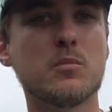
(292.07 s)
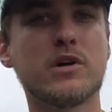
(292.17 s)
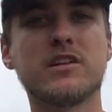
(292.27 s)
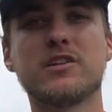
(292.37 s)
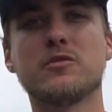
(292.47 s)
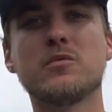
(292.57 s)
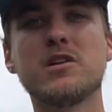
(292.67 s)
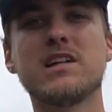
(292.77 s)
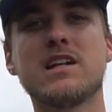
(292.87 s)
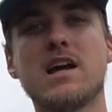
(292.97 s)
but you're
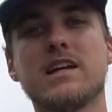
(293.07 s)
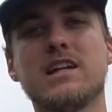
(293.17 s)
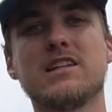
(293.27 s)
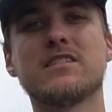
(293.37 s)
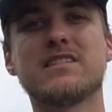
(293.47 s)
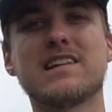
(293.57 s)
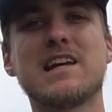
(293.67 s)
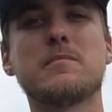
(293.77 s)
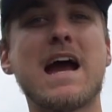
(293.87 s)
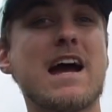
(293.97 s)
really not getting the
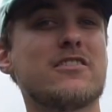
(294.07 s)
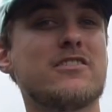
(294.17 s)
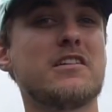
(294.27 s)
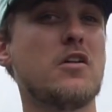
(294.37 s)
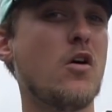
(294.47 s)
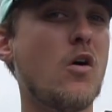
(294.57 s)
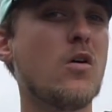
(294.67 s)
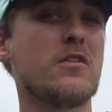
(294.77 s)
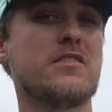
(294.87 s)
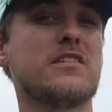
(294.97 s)
same action
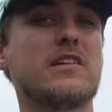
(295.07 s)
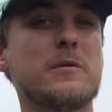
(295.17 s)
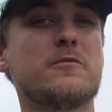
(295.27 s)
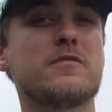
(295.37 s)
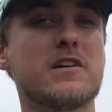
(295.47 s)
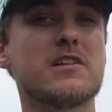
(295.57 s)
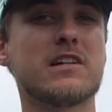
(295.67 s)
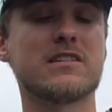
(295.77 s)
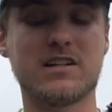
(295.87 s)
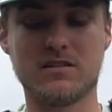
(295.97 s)
or the same
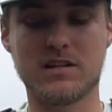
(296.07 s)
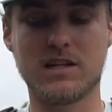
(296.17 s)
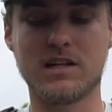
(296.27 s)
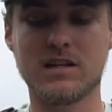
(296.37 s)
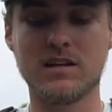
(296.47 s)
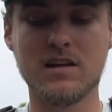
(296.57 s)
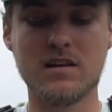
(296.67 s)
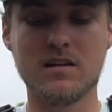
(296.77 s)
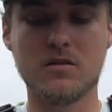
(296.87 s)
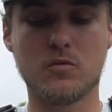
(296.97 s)
feeling that you're getting
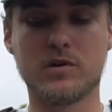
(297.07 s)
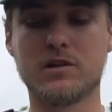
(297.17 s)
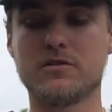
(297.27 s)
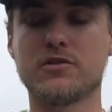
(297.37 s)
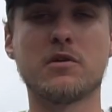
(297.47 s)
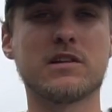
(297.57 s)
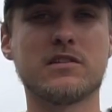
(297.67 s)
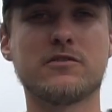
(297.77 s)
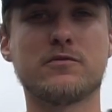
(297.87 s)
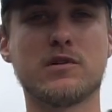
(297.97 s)
when you're throwing
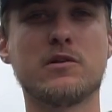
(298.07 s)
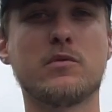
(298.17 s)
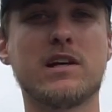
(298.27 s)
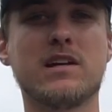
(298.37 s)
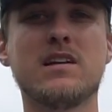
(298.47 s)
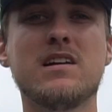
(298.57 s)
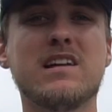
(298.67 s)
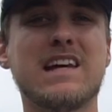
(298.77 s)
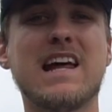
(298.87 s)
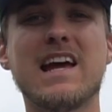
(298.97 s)
this free weight.
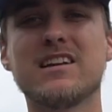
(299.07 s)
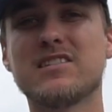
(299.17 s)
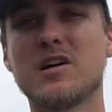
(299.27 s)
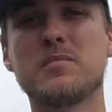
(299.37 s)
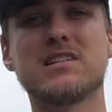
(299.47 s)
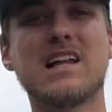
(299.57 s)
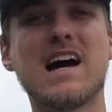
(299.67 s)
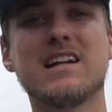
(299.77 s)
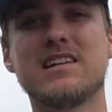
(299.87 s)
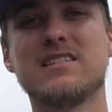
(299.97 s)
It hangs up a
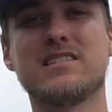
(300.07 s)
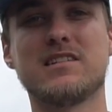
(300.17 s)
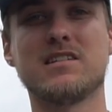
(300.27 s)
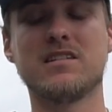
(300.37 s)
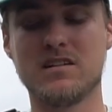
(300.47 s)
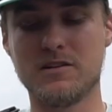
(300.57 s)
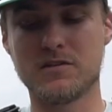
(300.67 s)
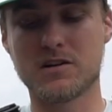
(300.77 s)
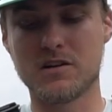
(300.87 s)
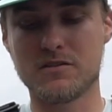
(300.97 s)
lot easier. If
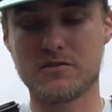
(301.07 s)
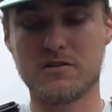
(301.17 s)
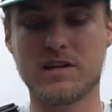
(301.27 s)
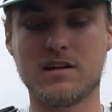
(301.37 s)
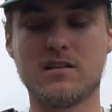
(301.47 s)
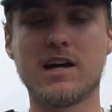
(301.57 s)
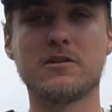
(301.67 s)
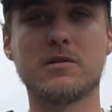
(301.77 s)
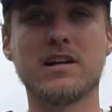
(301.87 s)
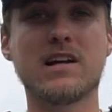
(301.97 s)
you're gonna throw a
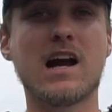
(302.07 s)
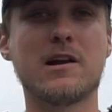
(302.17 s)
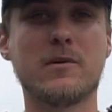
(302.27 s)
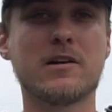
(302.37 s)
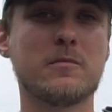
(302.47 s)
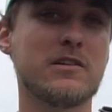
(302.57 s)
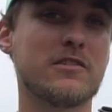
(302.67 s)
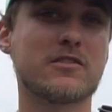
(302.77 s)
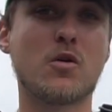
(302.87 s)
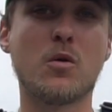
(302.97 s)
Carolina rig, I recommend
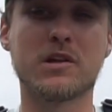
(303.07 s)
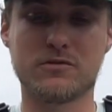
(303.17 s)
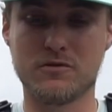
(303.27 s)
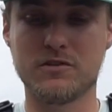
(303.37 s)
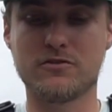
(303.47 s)
just going through the